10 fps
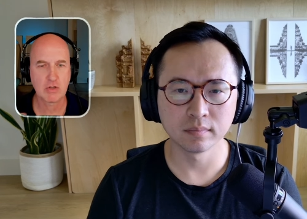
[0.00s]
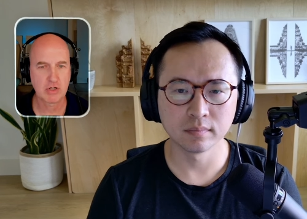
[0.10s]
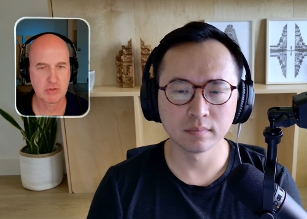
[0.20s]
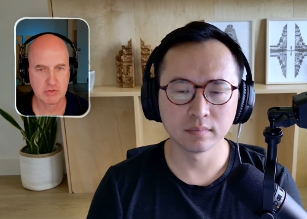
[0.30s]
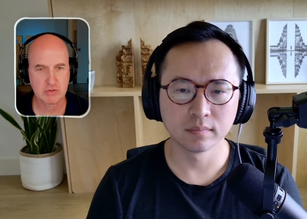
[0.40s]
Speaker 1: are
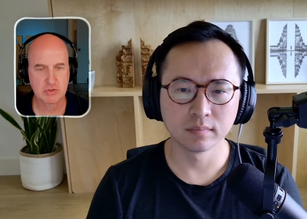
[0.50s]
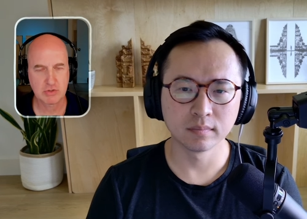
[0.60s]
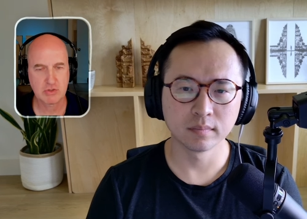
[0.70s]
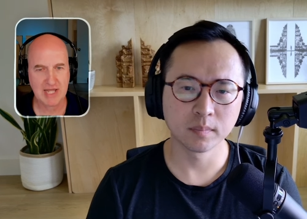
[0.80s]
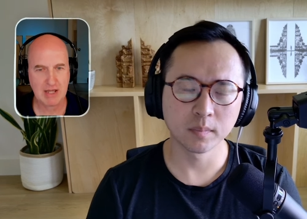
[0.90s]
you, so
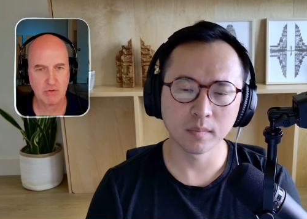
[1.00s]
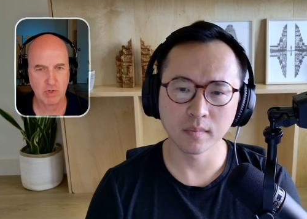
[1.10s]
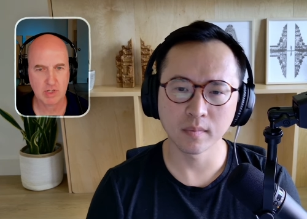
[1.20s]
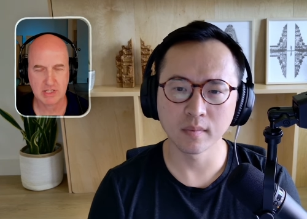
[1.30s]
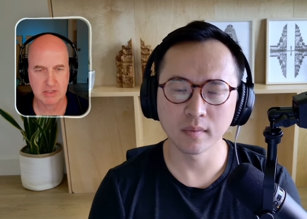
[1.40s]
you're now
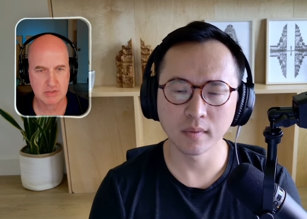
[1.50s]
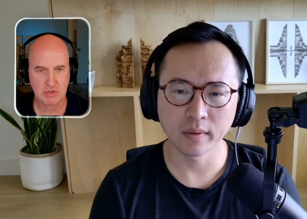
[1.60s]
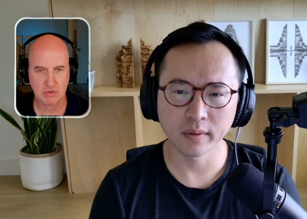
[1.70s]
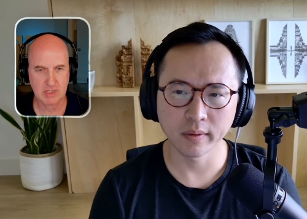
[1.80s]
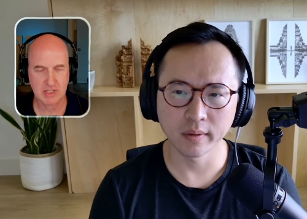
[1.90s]
working
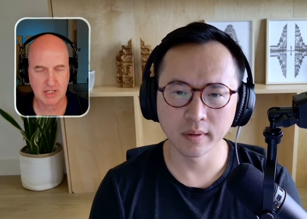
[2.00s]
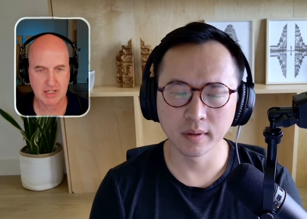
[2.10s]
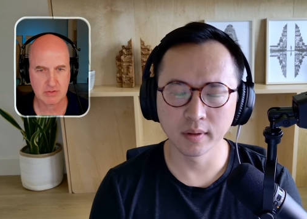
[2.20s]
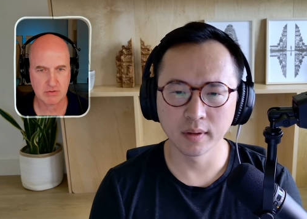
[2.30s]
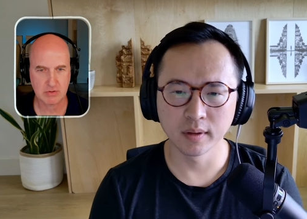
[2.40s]
solely
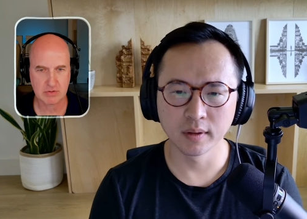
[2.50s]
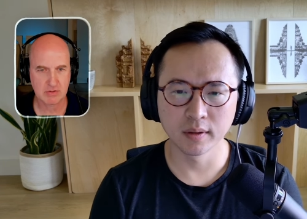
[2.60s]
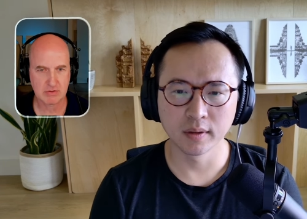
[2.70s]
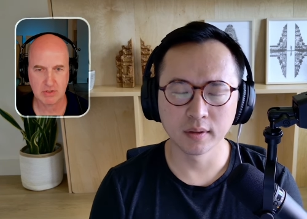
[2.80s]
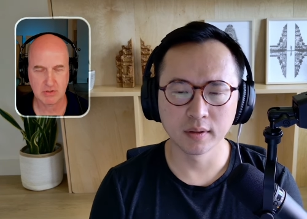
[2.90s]
on your own?
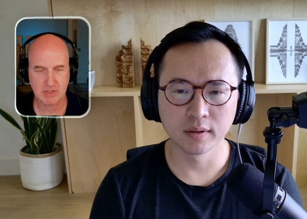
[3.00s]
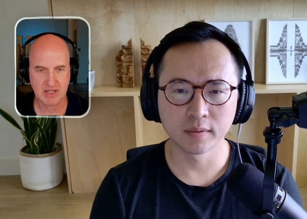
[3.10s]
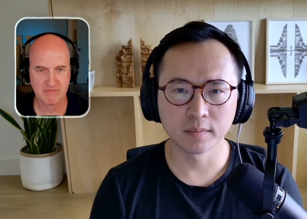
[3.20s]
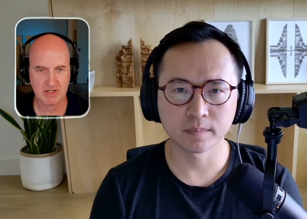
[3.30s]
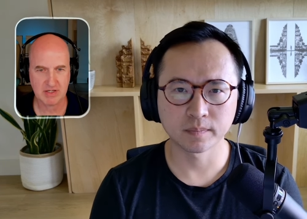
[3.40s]
You you don't
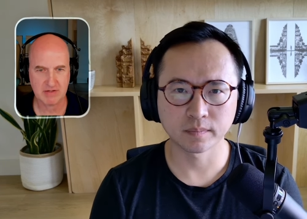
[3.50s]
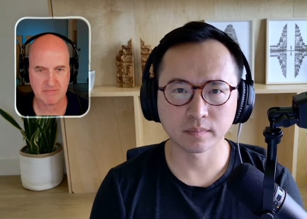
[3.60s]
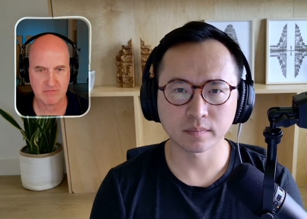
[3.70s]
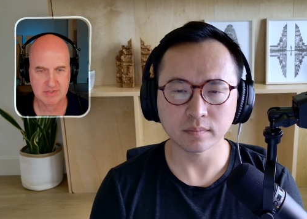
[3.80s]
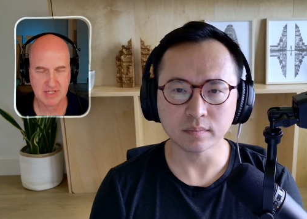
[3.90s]
have a
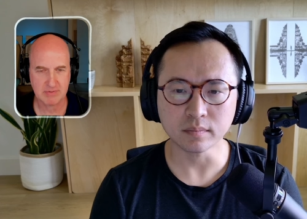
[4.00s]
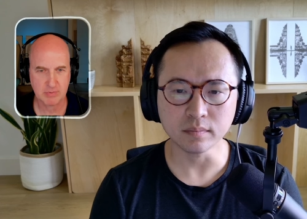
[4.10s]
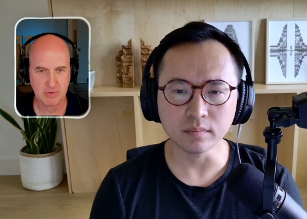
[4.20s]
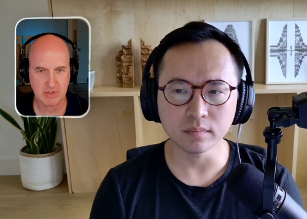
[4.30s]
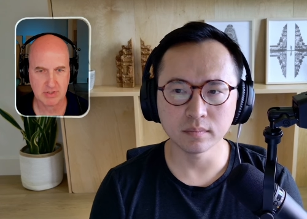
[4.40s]
full-time
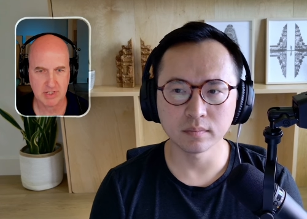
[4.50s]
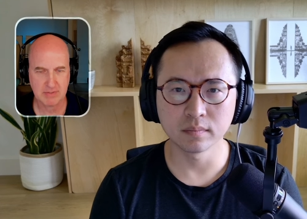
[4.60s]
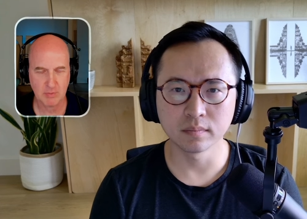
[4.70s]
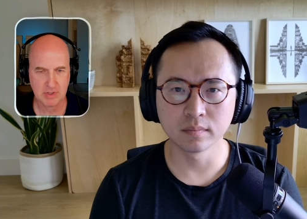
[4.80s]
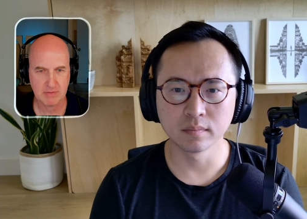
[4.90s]
employer
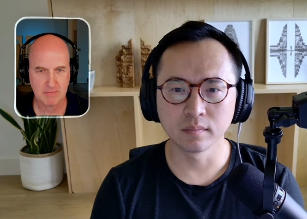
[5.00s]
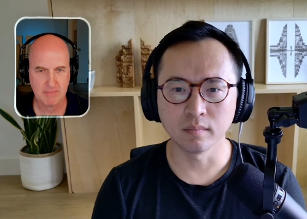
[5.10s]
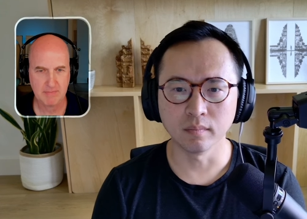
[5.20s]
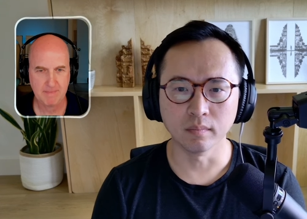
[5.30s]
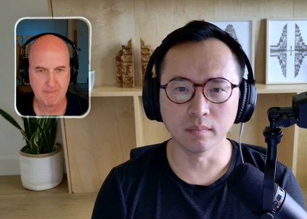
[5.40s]
anymore?
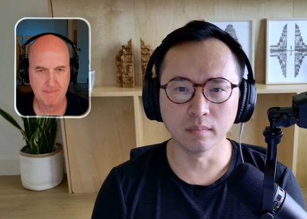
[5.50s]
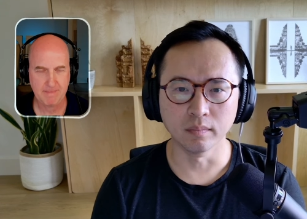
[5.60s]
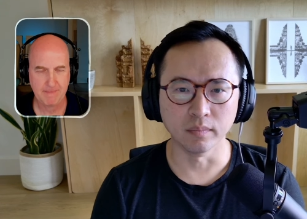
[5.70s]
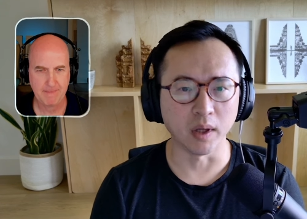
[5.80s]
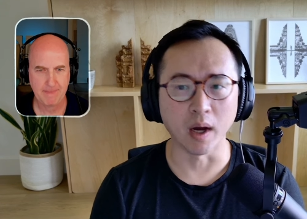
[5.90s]

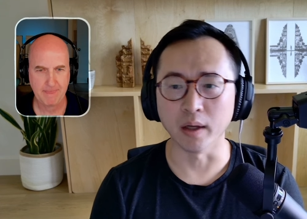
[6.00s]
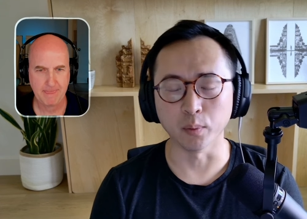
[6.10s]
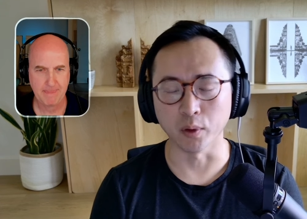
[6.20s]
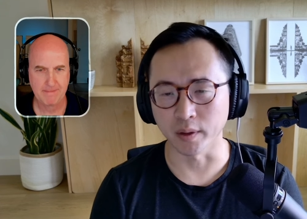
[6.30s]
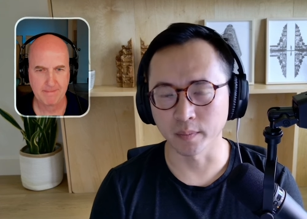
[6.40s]
Speaker 2: Not
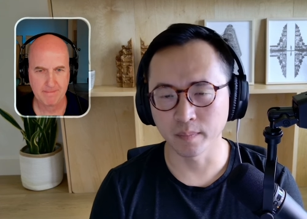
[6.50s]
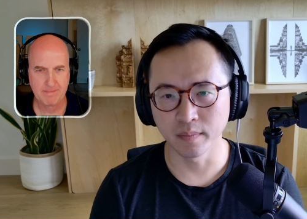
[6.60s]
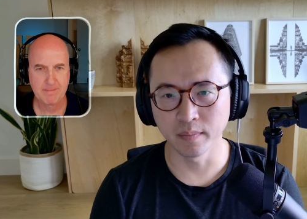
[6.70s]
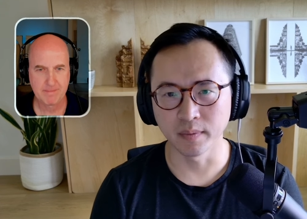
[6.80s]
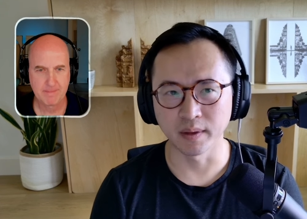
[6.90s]
anymore.
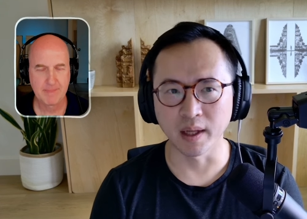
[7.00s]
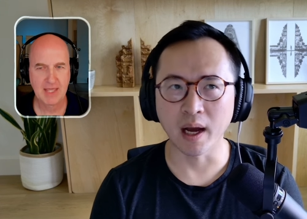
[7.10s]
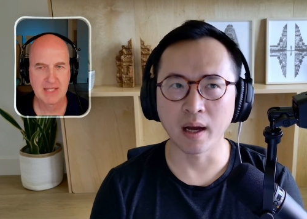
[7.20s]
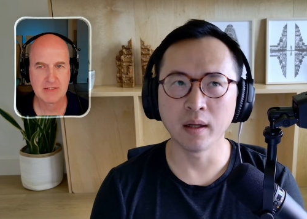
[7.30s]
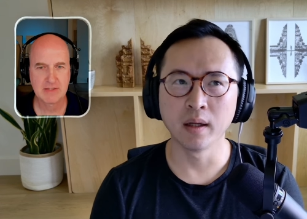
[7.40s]

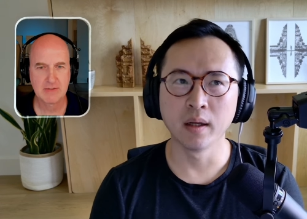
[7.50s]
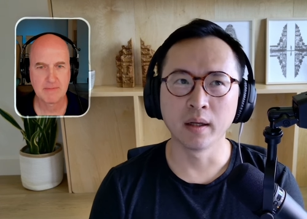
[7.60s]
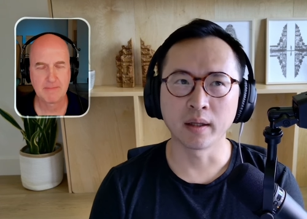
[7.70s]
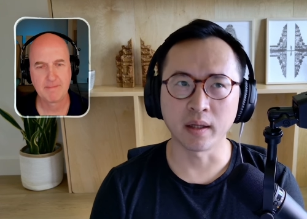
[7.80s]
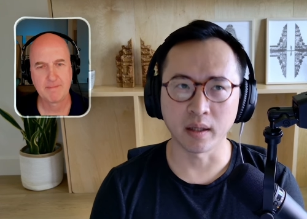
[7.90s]
That and,
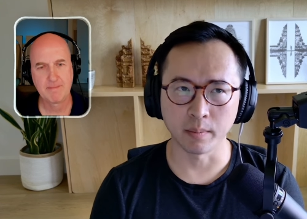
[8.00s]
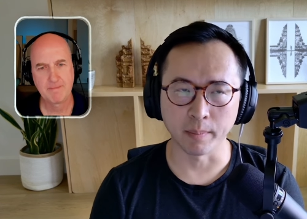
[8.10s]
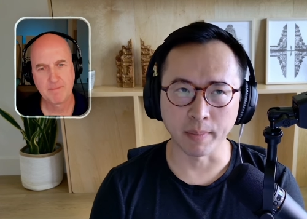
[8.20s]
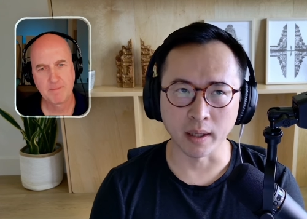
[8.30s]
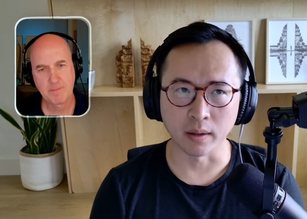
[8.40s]
came
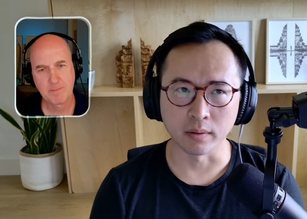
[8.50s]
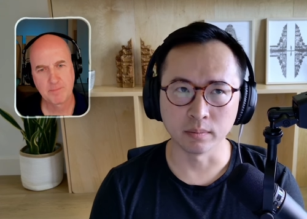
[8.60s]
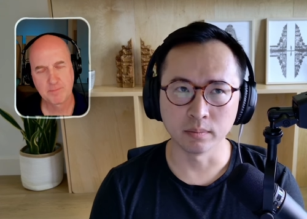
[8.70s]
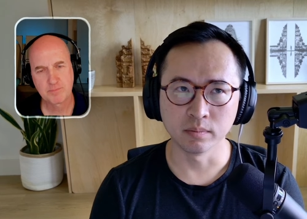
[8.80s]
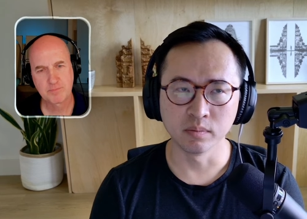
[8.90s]
about
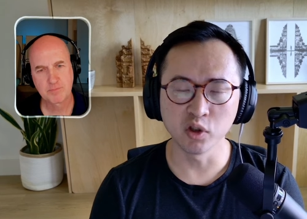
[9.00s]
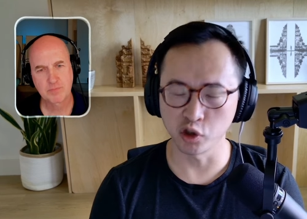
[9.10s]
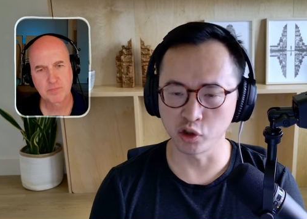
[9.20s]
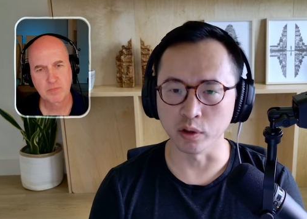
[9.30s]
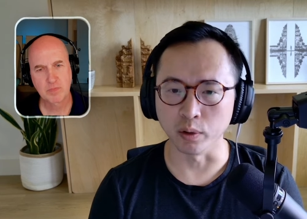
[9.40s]

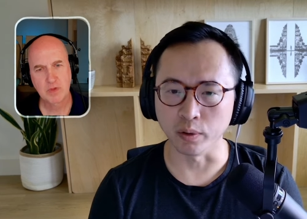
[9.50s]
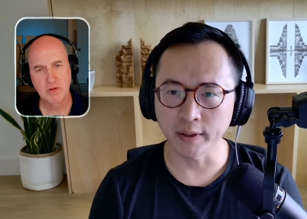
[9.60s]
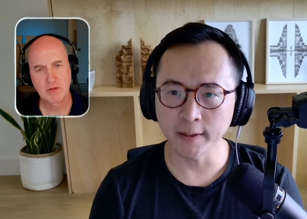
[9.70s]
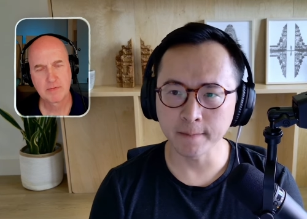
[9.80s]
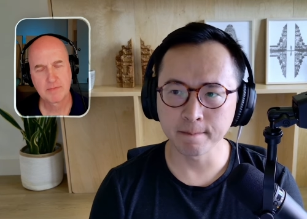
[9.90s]

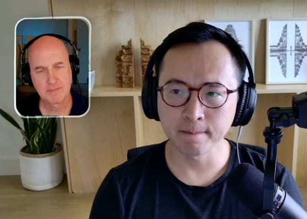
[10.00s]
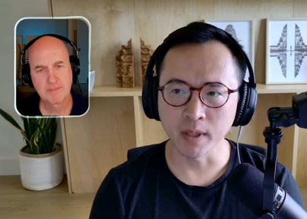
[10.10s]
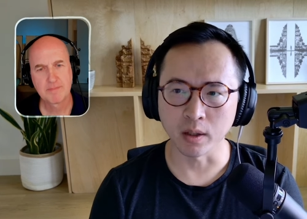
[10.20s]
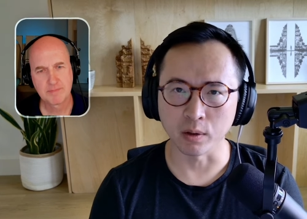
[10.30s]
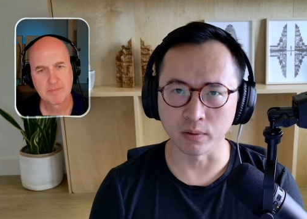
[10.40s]
slowly
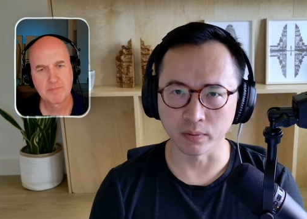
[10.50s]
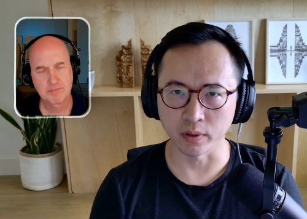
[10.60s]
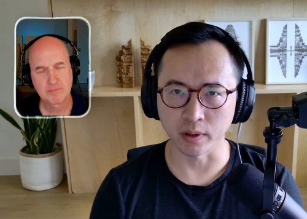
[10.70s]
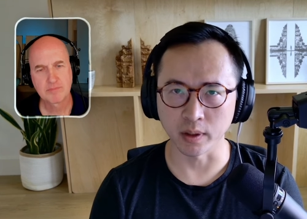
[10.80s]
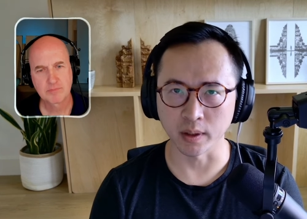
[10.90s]
over
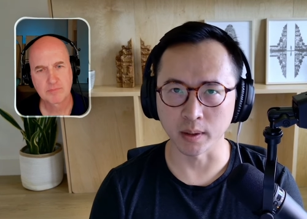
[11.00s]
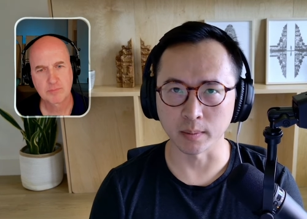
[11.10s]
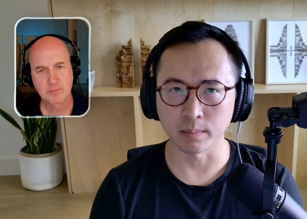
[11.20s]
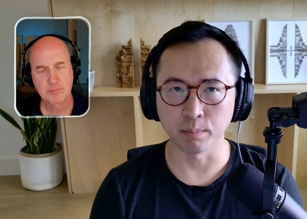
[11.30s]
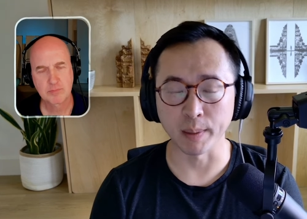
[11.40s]
the
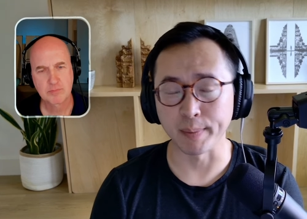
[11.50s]
maybe